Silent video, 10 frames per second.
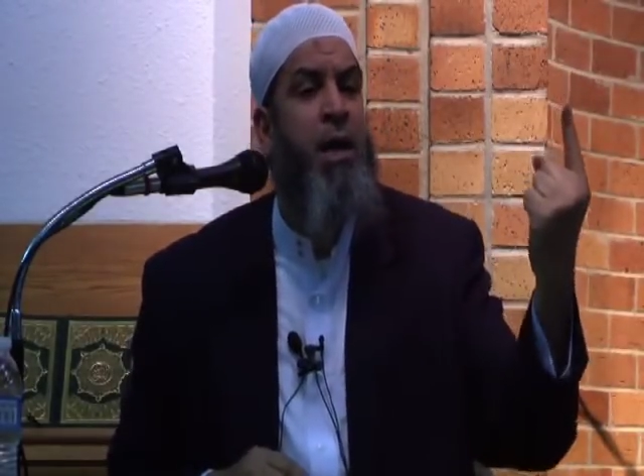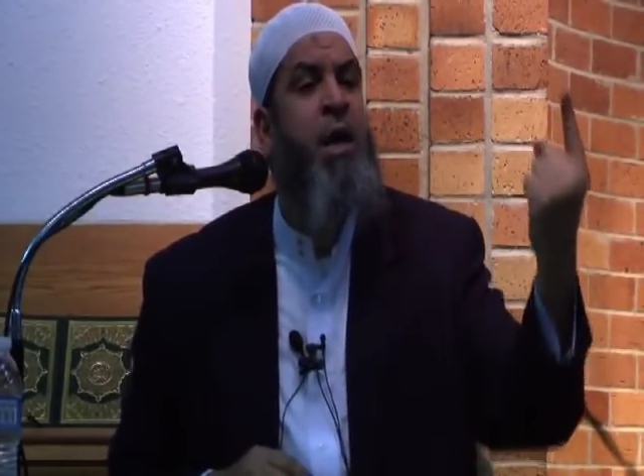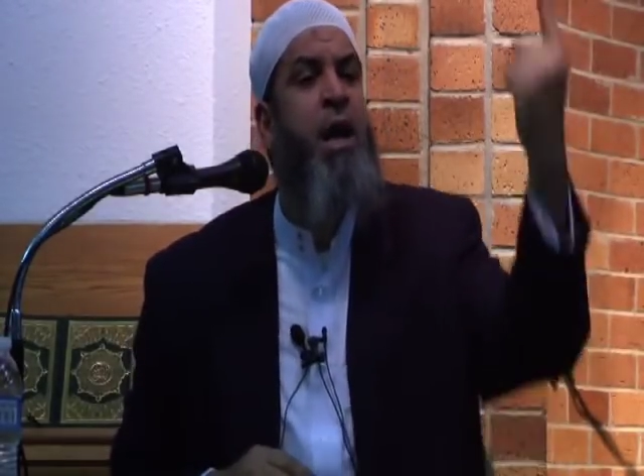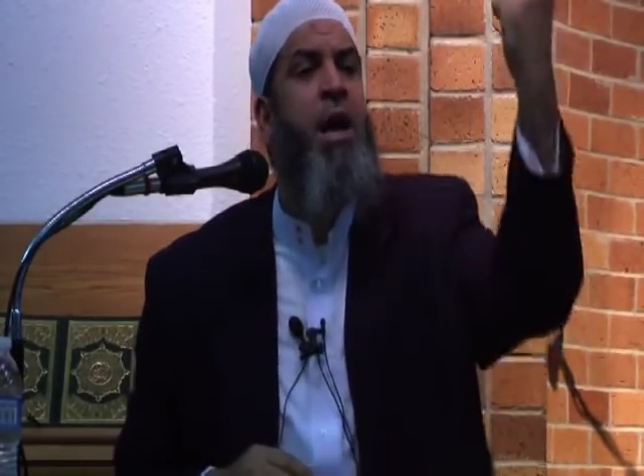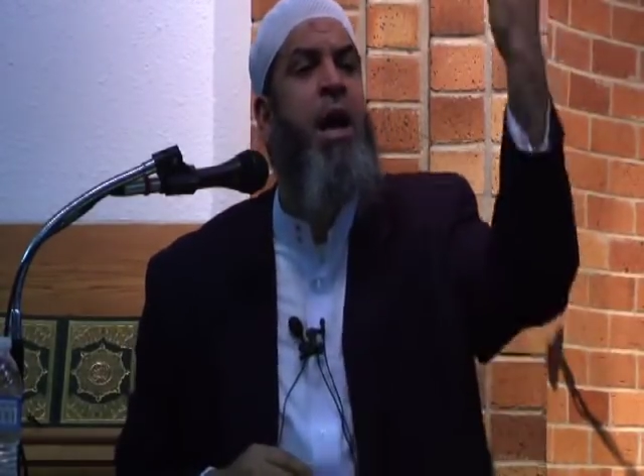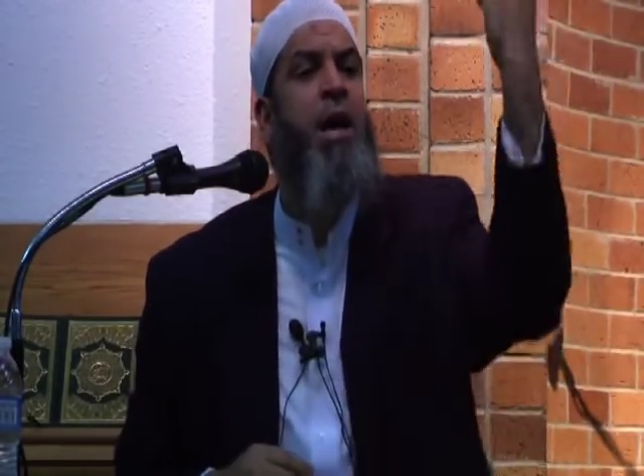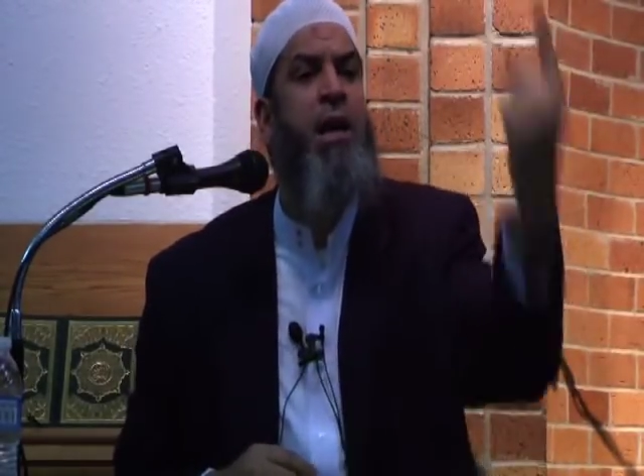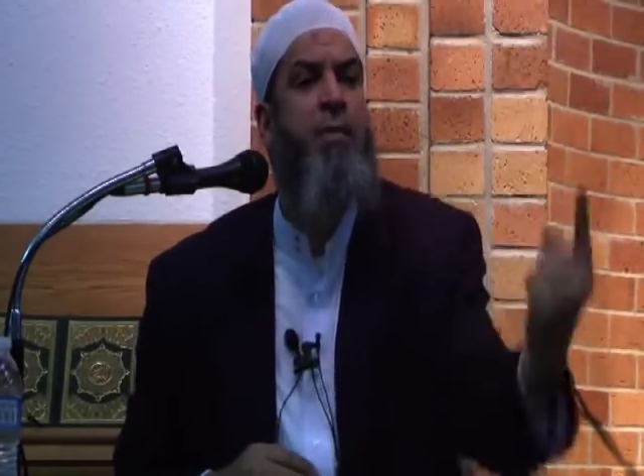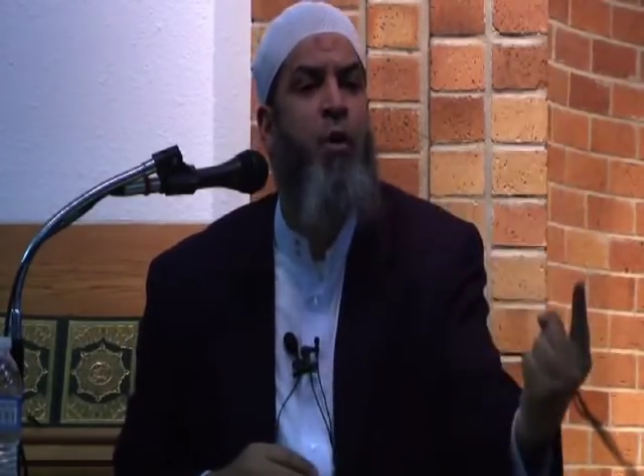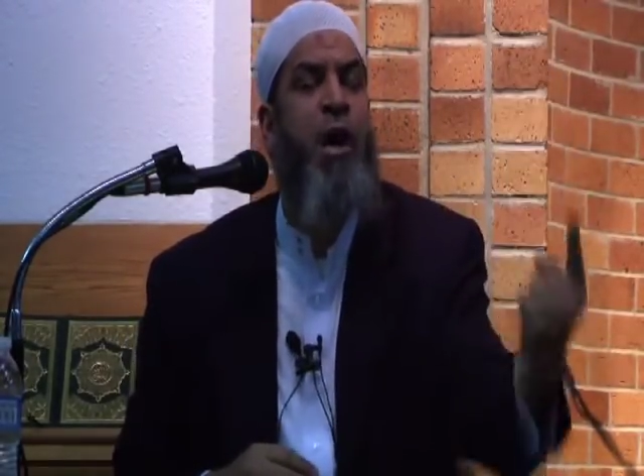la
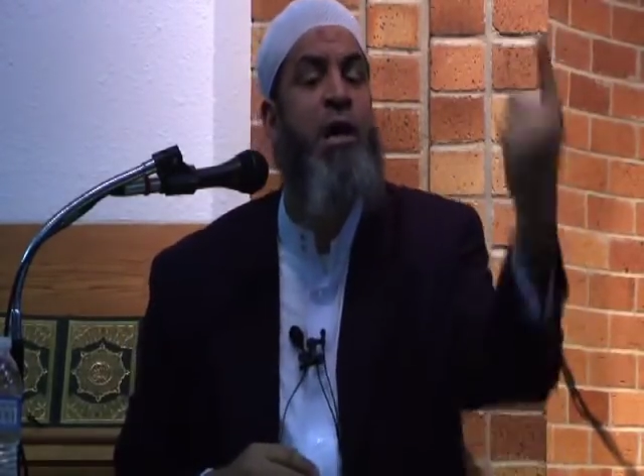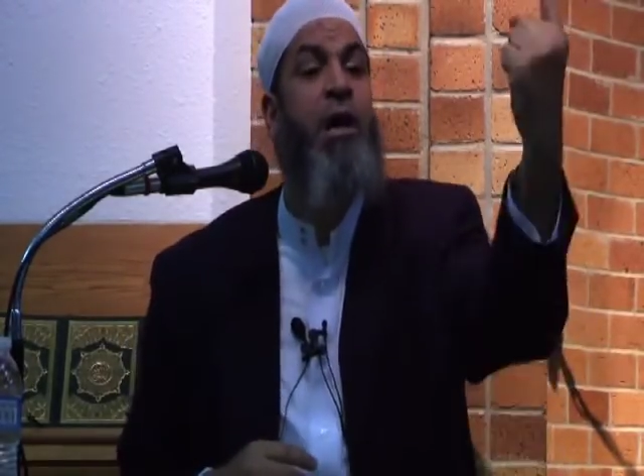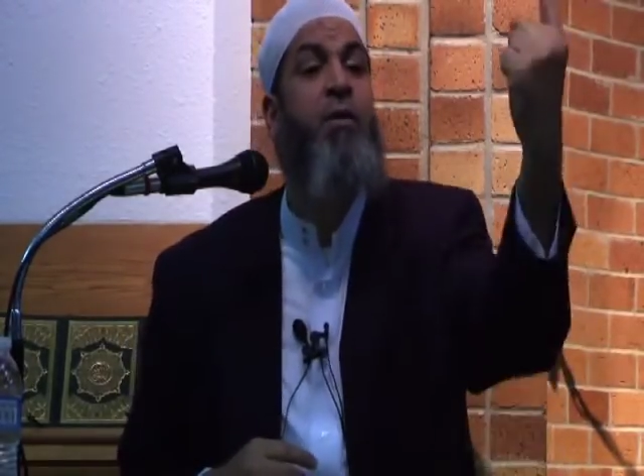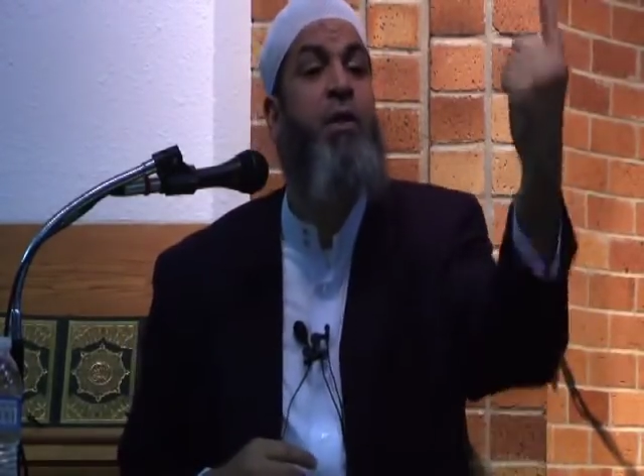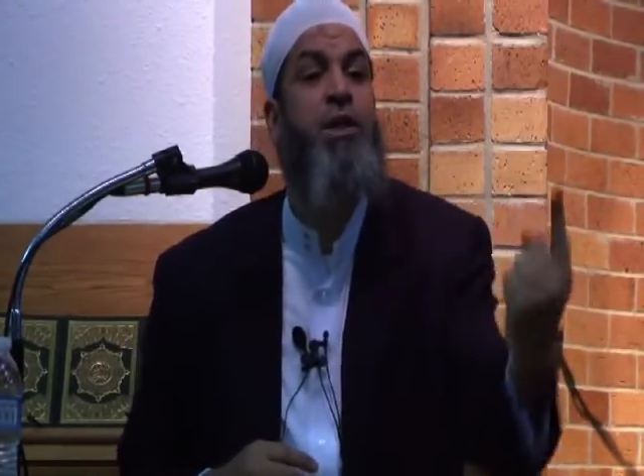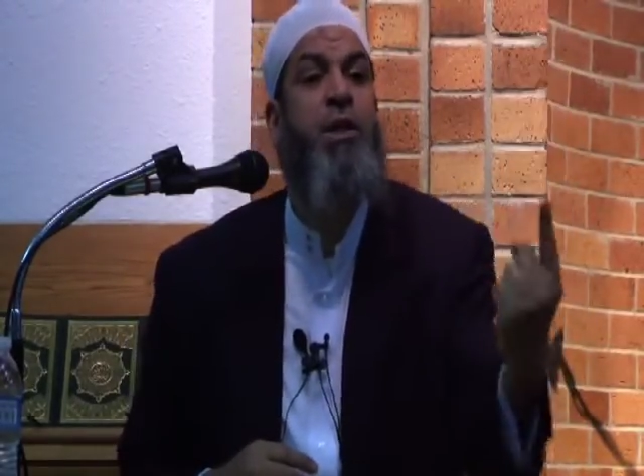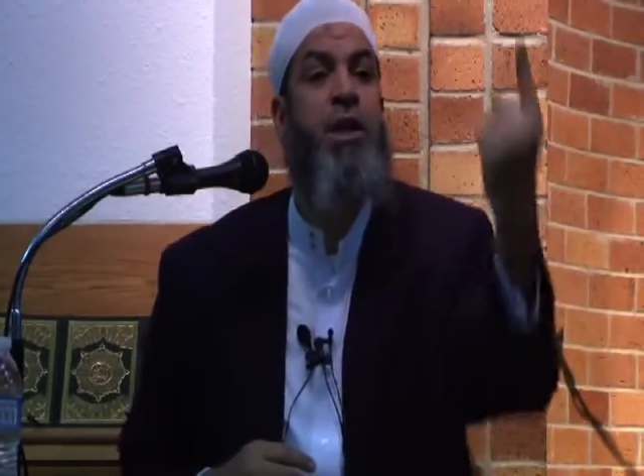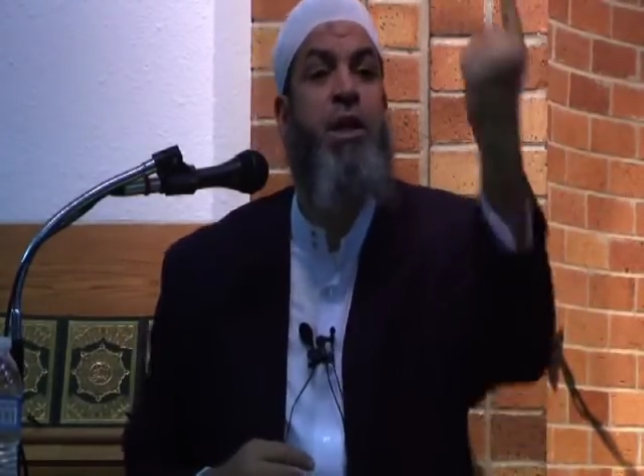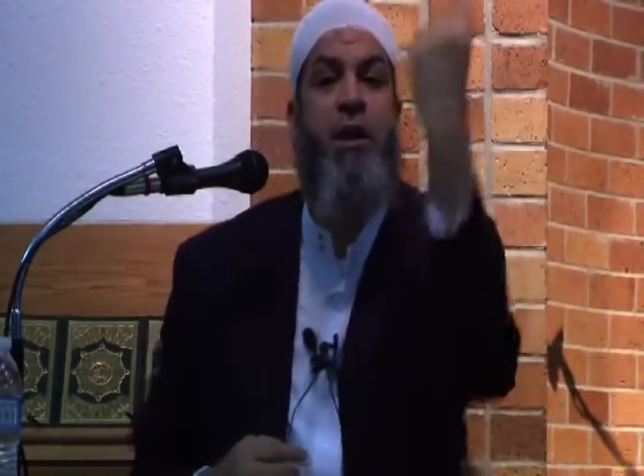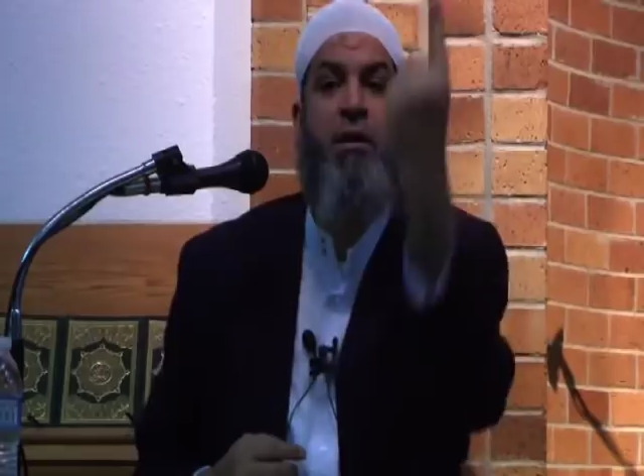a'lamu ala
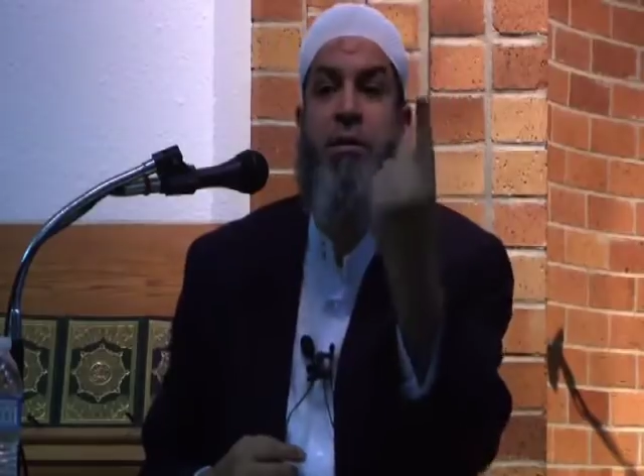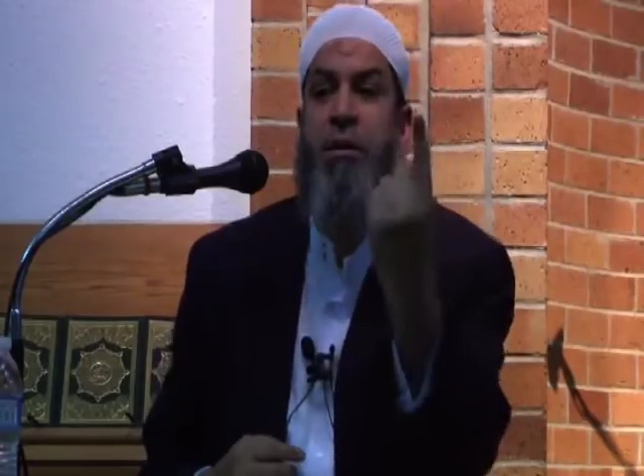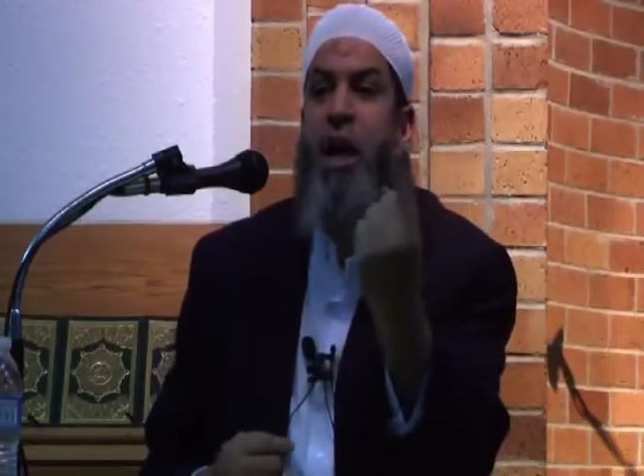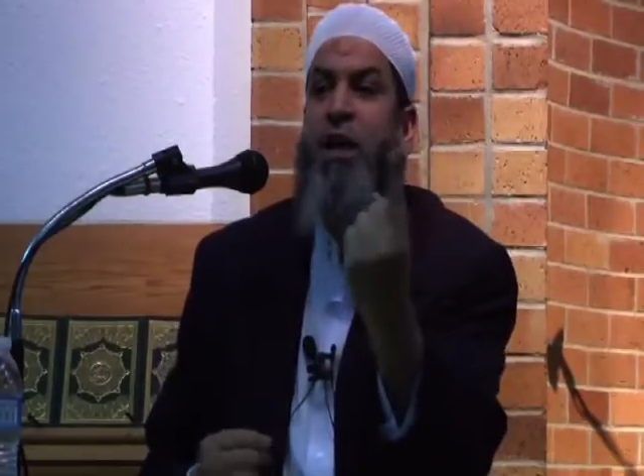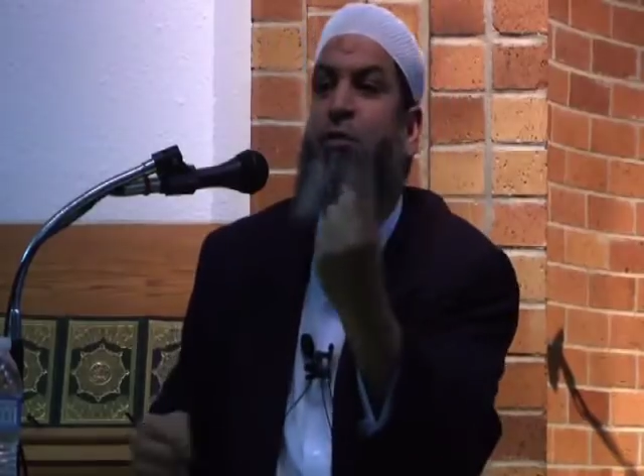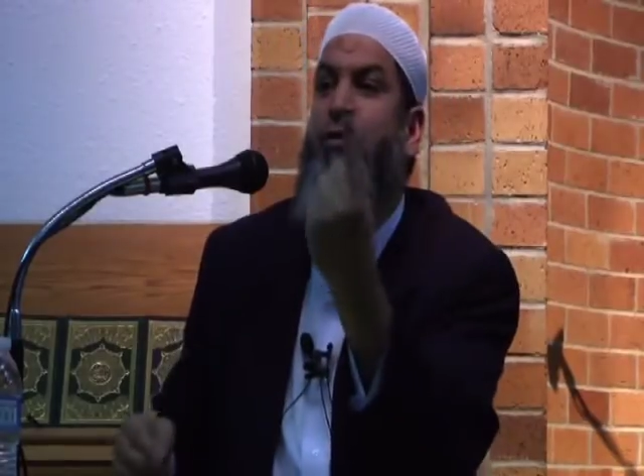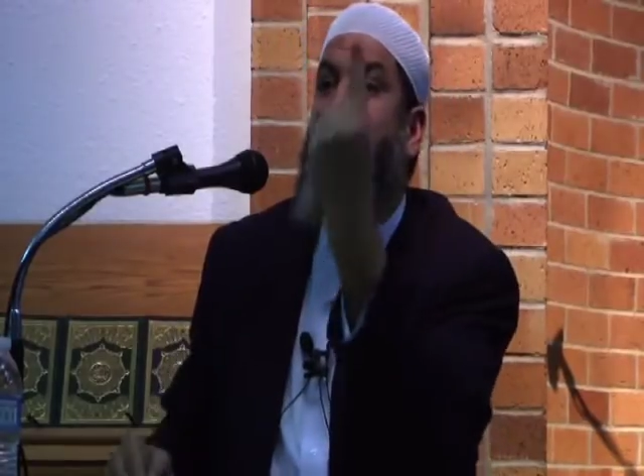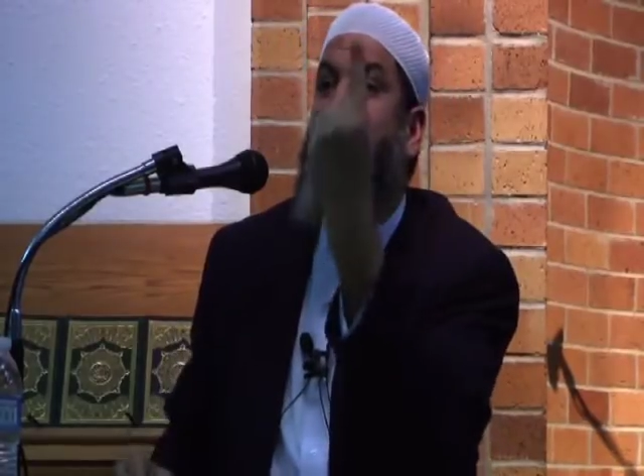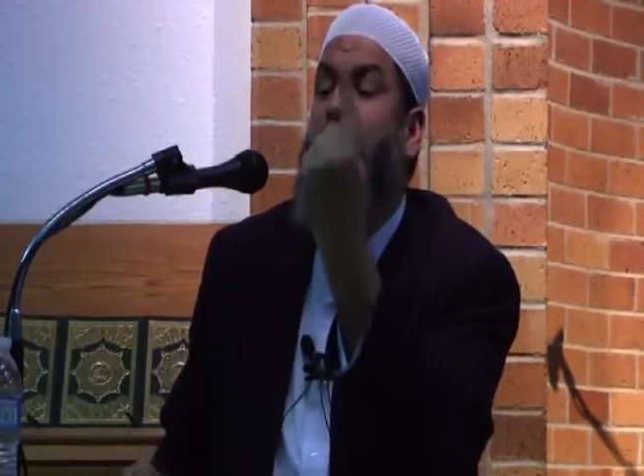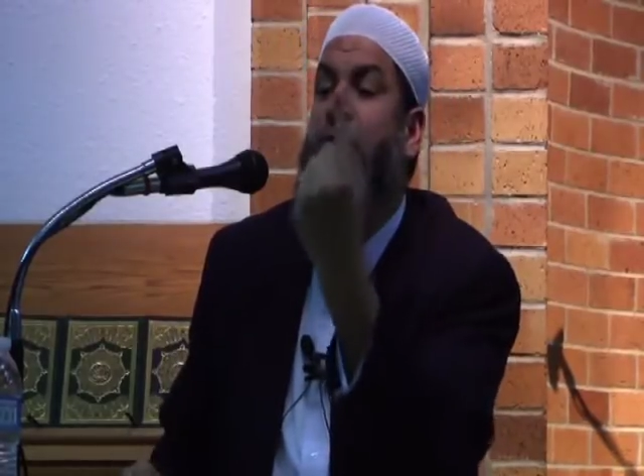wajhi al-ard. I do not
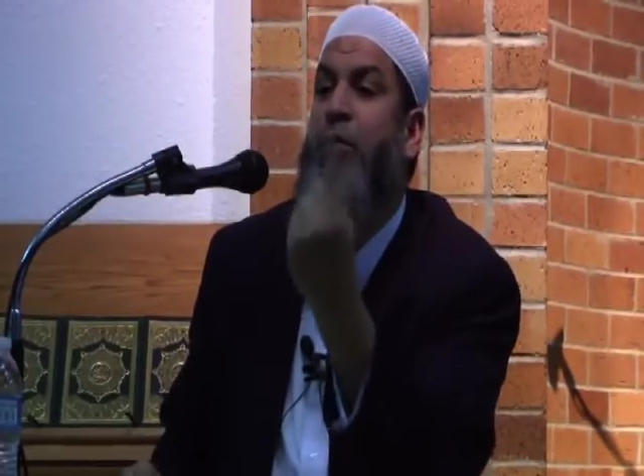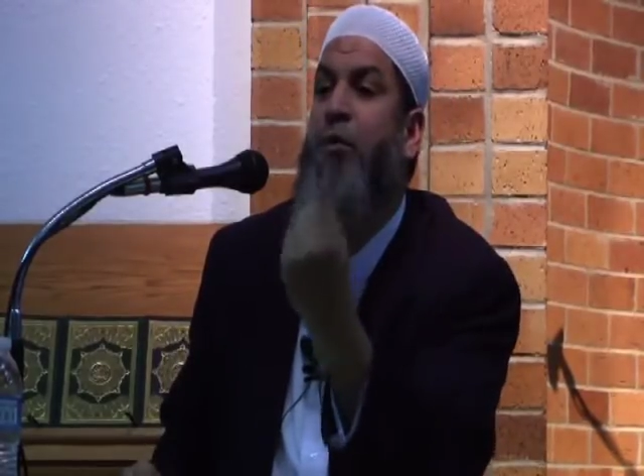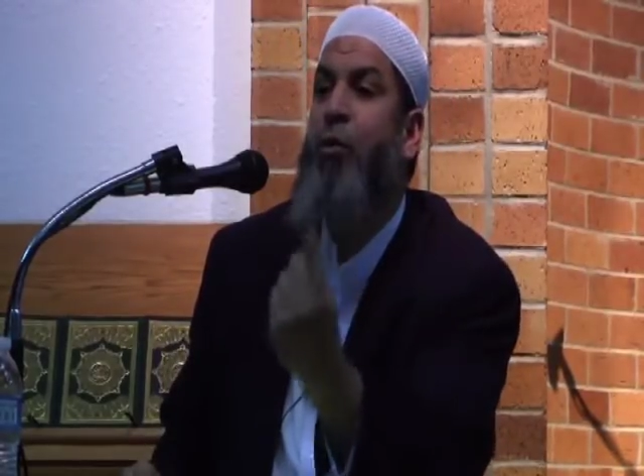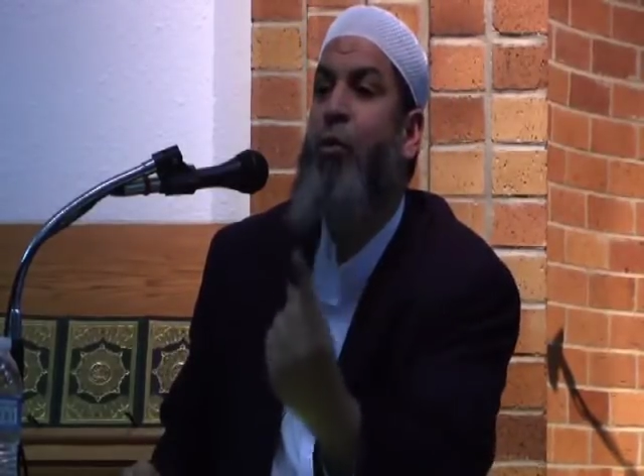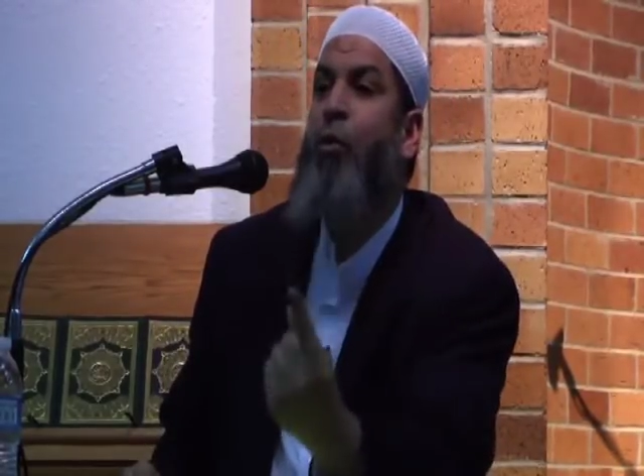know